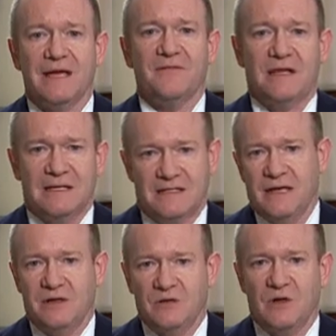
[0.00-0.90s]
have
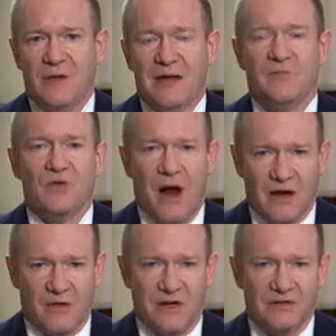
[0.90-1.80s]
continued to make
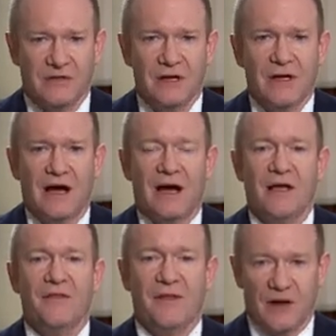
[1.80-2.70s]
progress
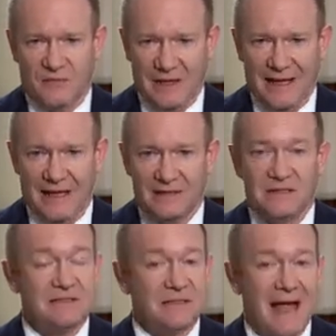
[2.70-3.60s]
on their plan
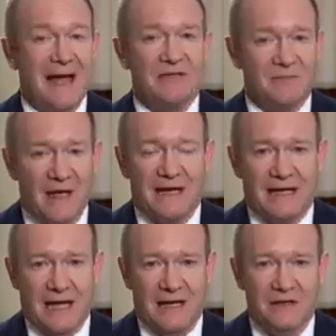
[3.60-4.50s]
to slash
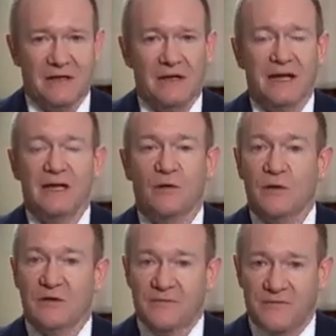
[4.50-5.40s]
Medicaid in
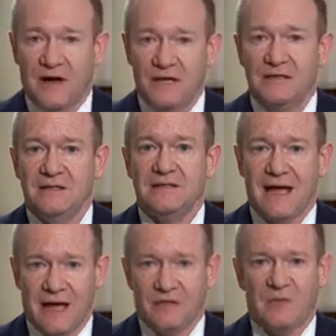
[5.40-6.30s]
order to fund
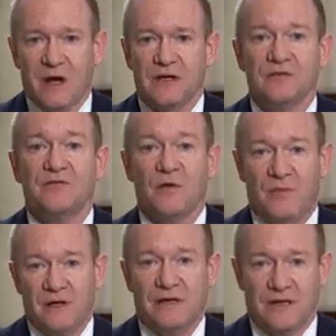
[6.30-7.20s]
tax breaks for
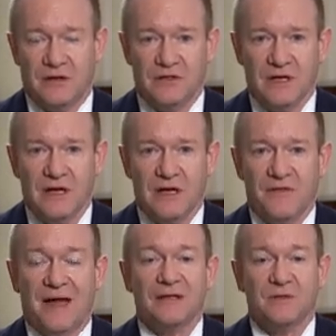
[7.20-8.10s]
billionaires.
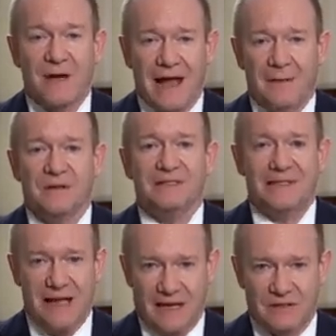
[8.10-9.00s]
That's what happens
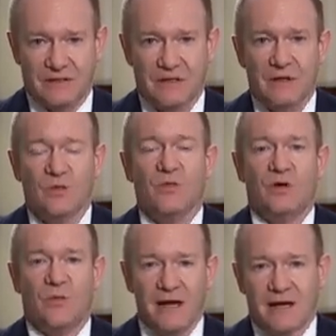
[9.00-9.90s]
next.
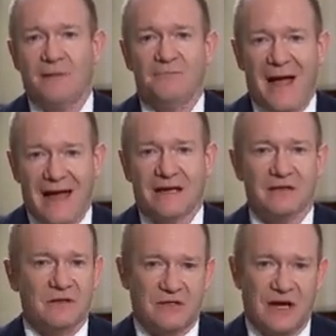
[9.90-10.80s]
When we come back
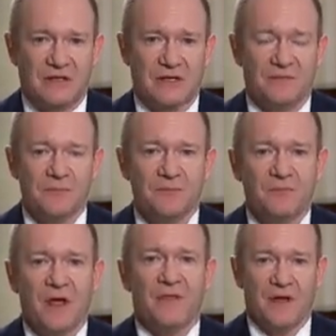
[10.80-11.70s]
into session,
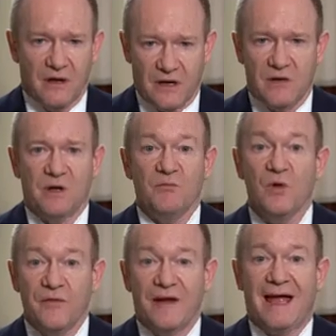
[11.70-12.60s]
they're going to be
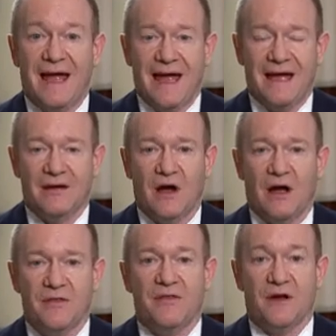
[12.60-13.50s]
moving ahead
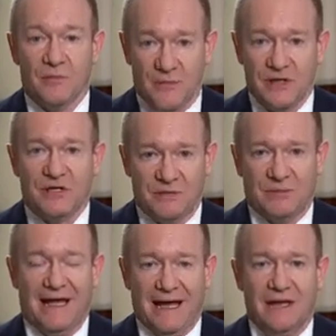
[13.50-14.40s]
on their budget
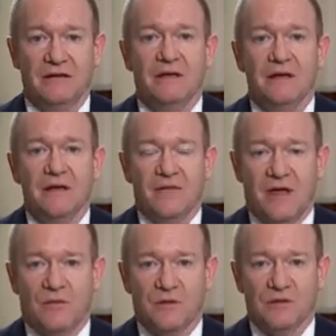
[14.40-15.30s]
plan
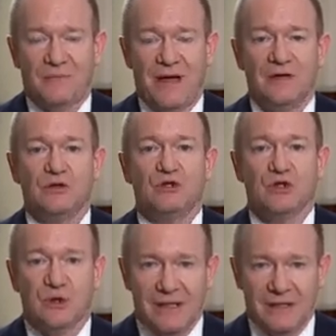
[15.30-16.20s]
that will spend
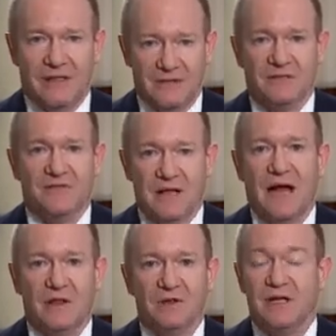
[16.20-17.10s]
trillions of
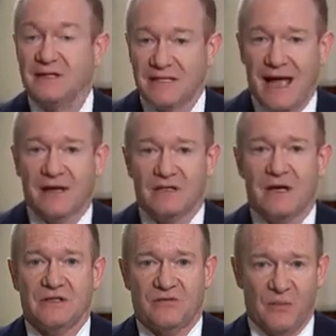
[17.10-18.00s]
dollars on tax
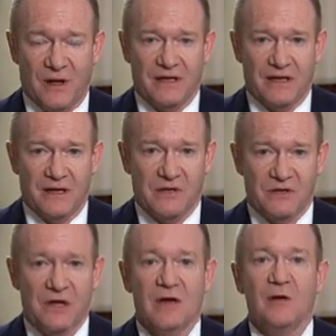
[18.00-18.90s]
cuts for
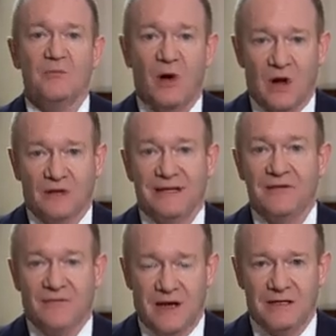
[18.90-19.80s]
billionaires, partly
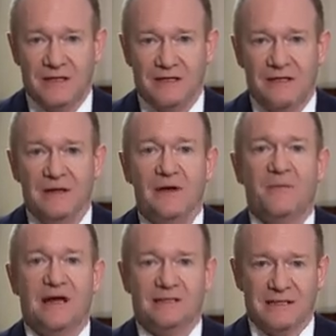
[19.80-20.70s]
funded
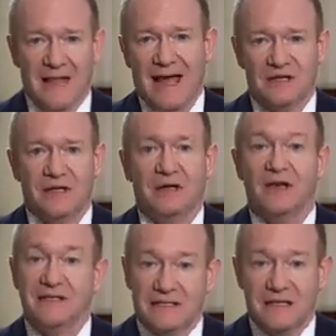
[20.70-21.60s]
by slashing
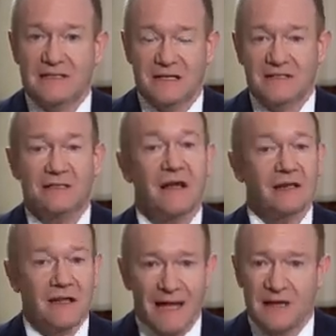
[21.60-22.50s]
assistance
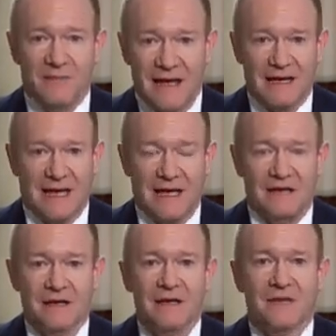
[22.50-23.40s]
like
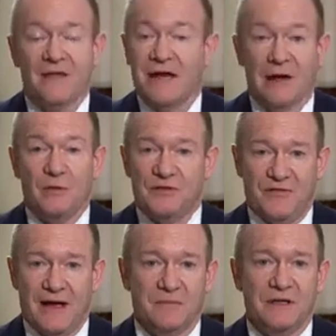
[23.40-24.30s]
Medicaid that helps
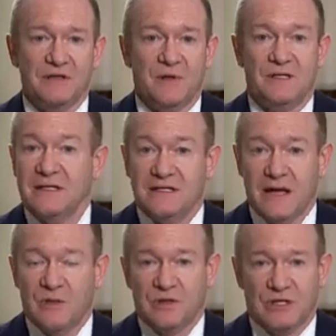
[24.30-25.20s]
families with
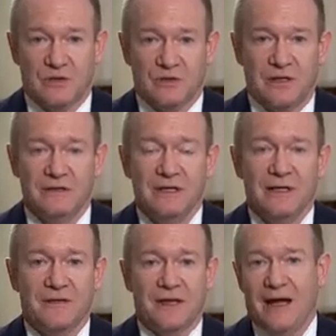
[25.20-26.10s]
disabled children,
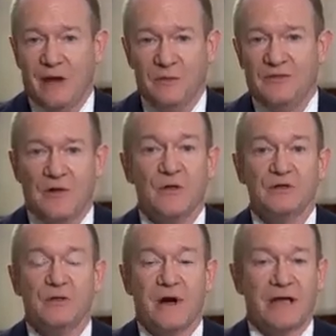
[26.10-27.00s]
that helps
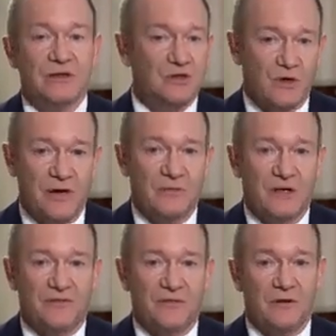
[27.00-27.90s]
folks who are in
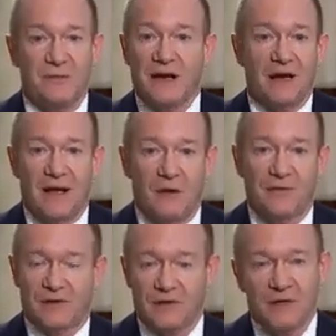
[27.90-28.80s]
treatment for mental
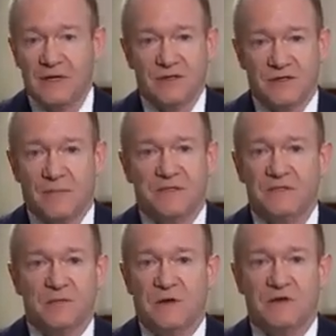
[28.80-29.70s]
health or
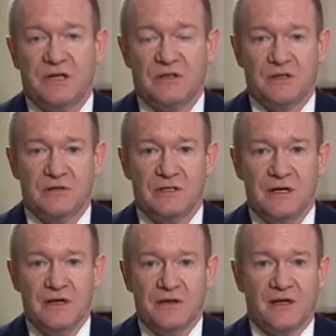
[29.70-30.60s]
substance abuse issues,
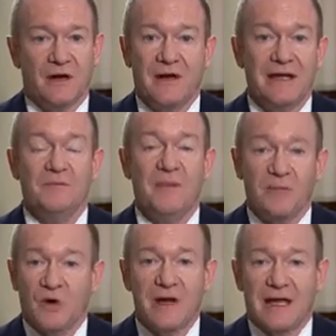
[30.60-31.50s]
that are in
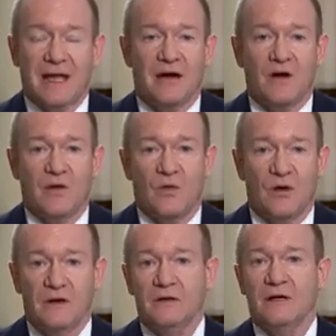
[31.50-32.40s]
memory care
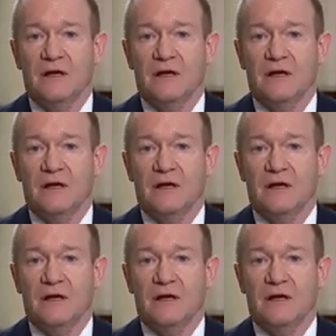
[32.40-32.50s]
or